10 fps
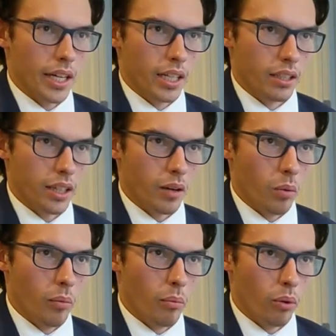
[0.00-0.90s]
and at
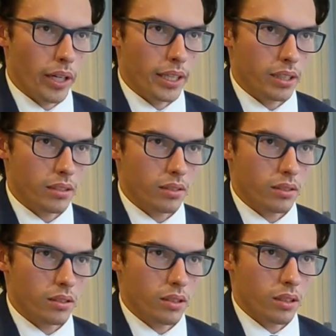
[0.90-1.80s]
one point,
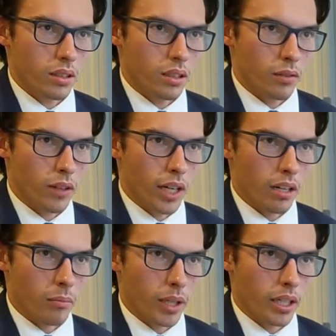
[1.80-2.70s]
the
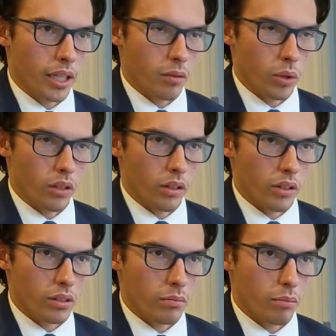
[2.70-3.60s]
fire made like one of
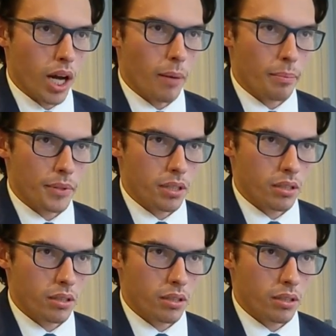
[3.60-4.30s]
those pops,